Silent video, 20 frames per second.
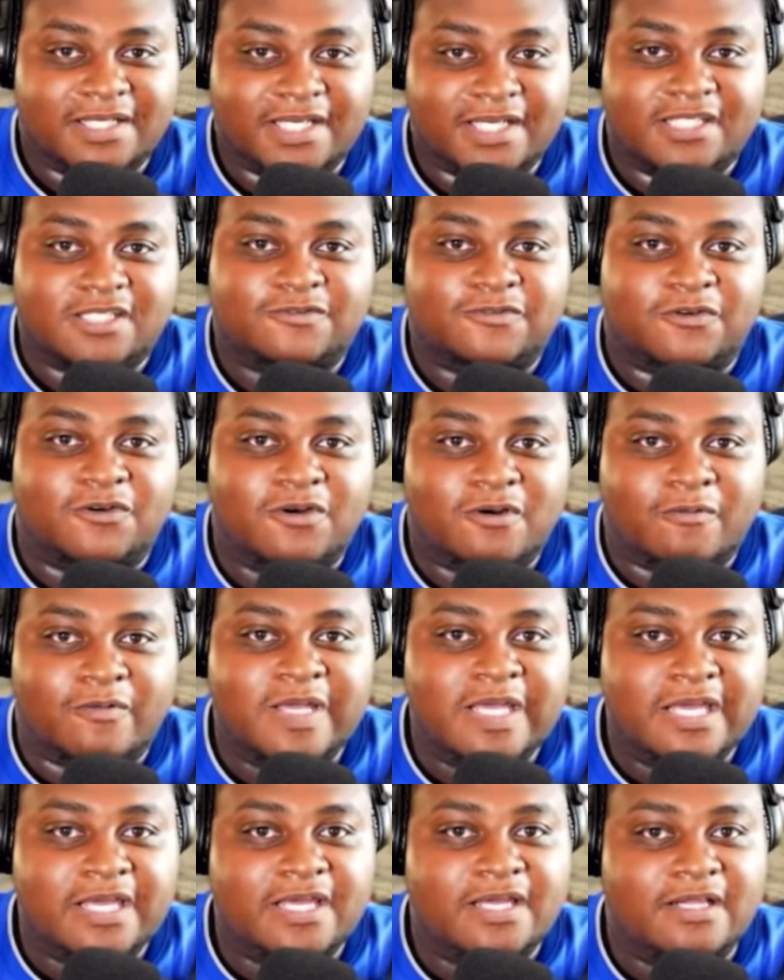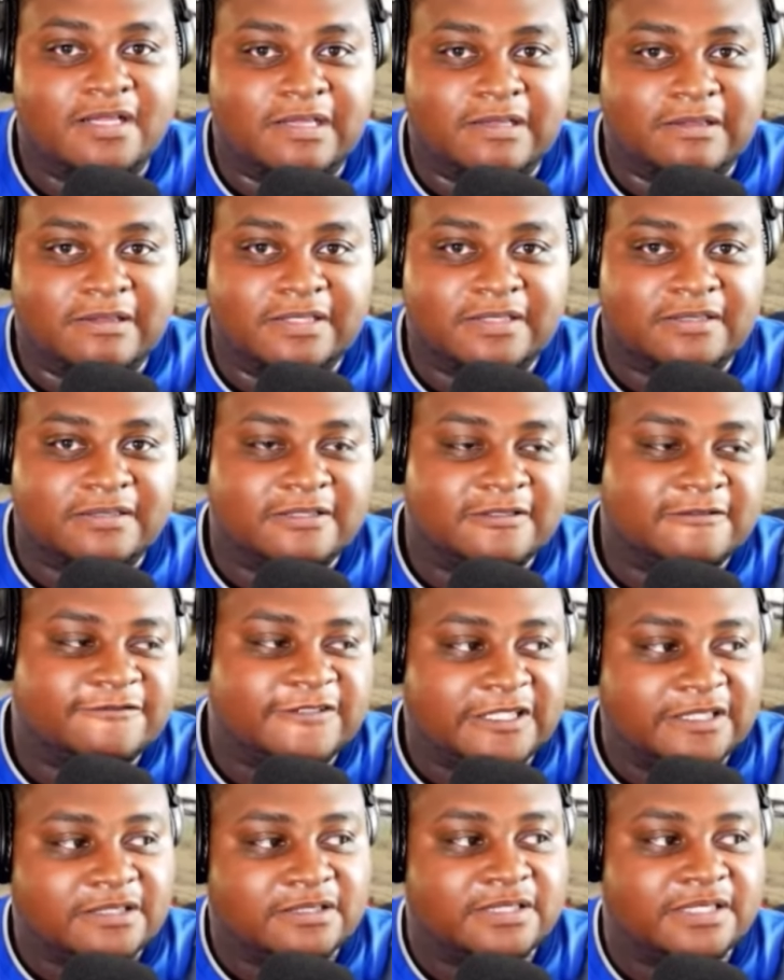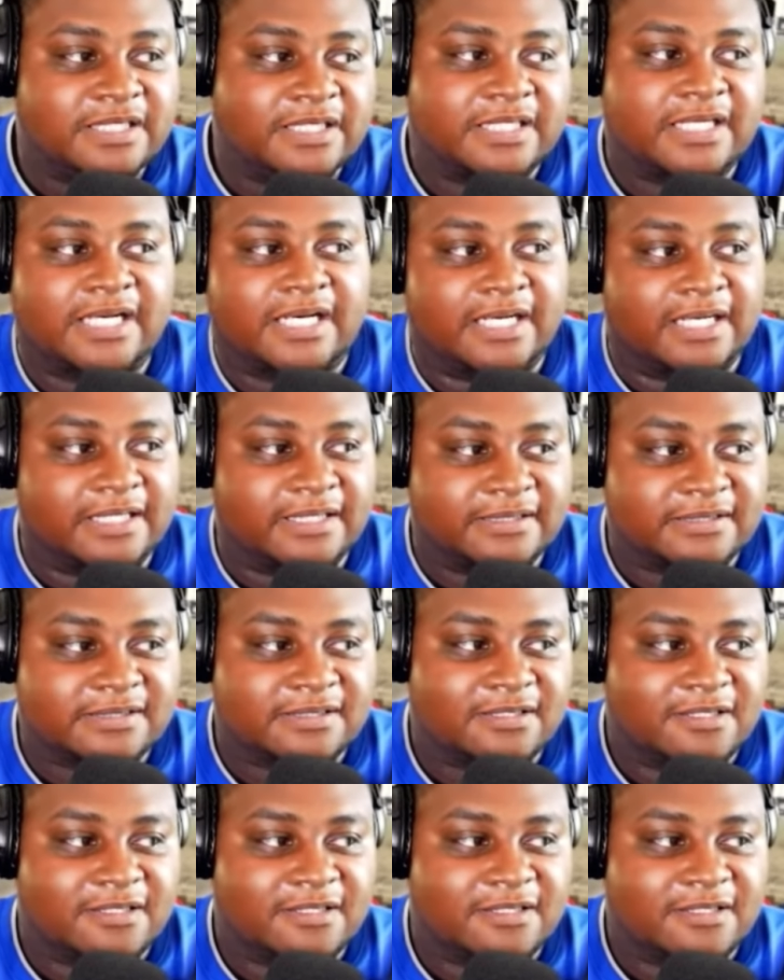is for we literally funnel in guys,